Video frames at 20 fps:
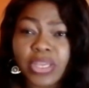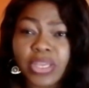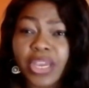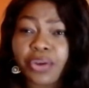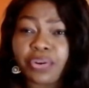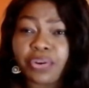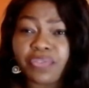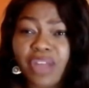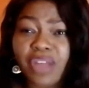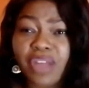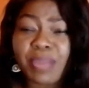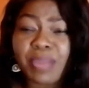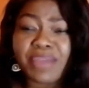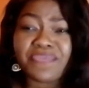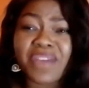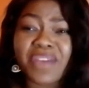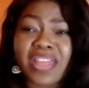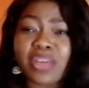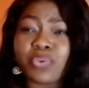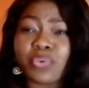took care of her,
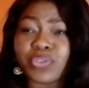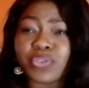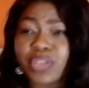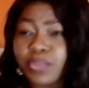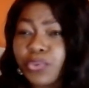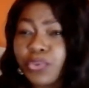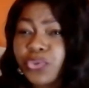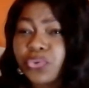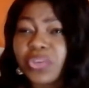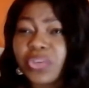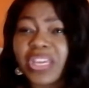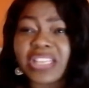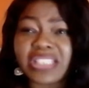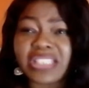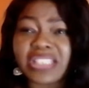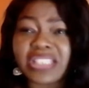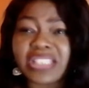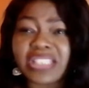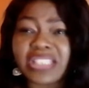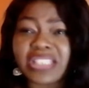my father was able to
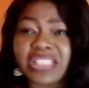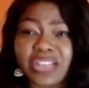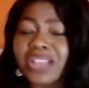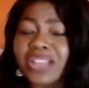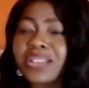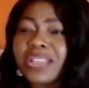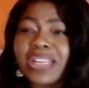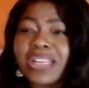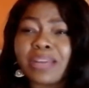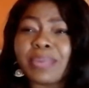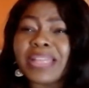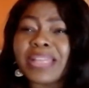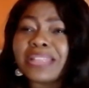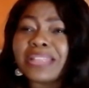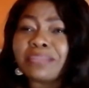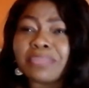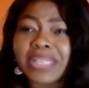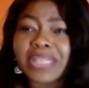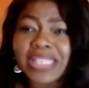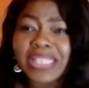cater for. It's not about
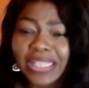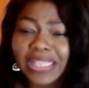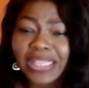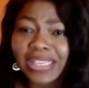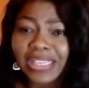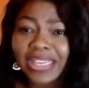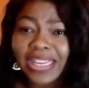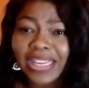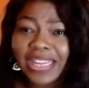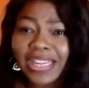the money.